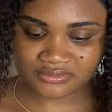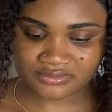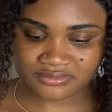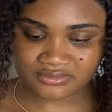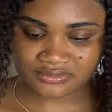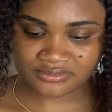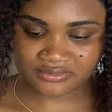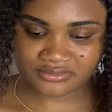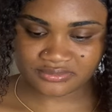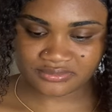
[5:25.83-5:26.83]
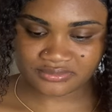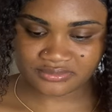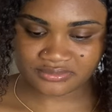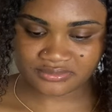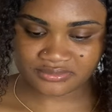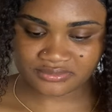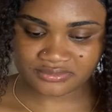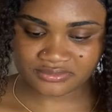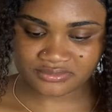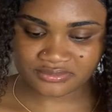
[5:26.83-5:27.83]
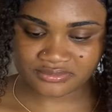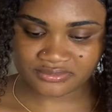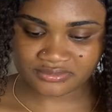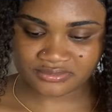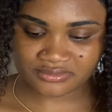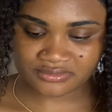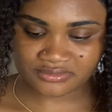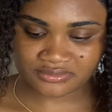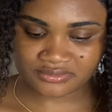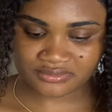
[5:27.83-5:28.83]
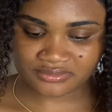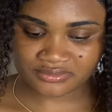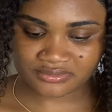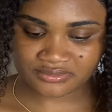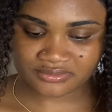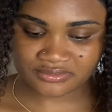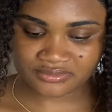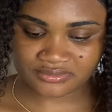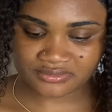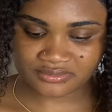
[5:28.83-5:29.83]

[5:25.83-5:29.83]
No words are spoken by the person on screen.